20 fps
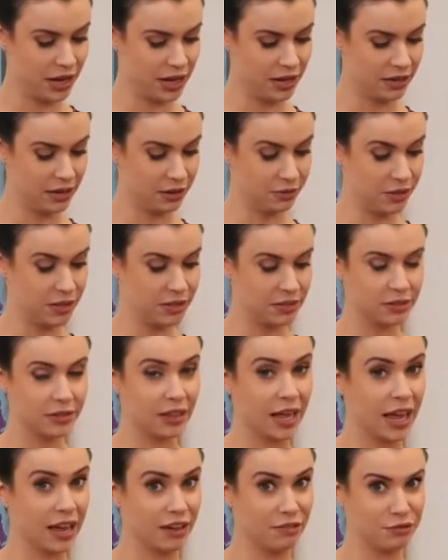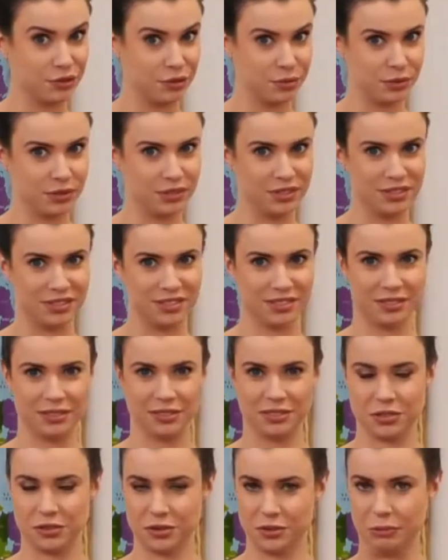Okay, now these are the heavy ones.
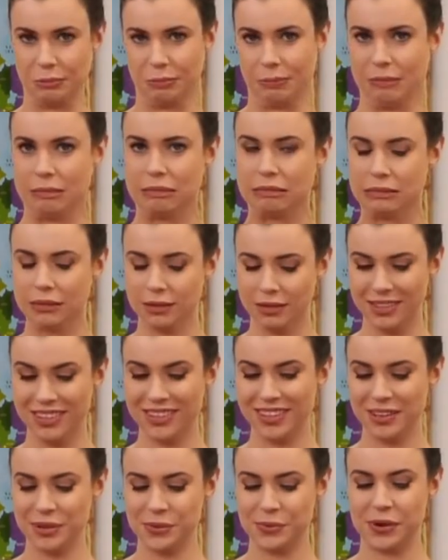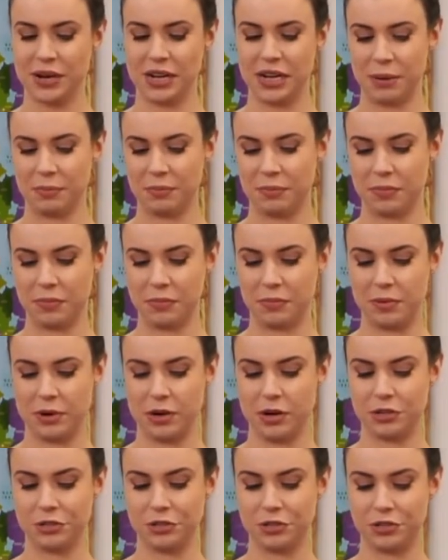So I'm
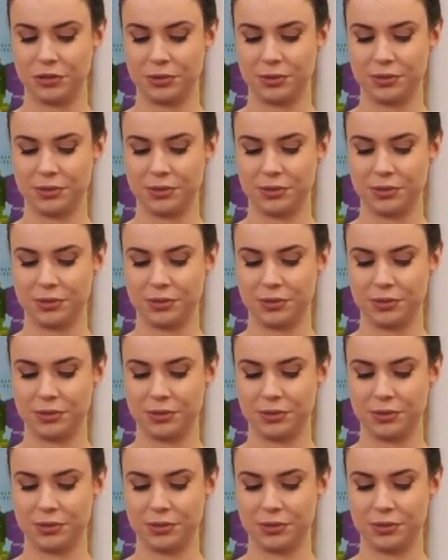not too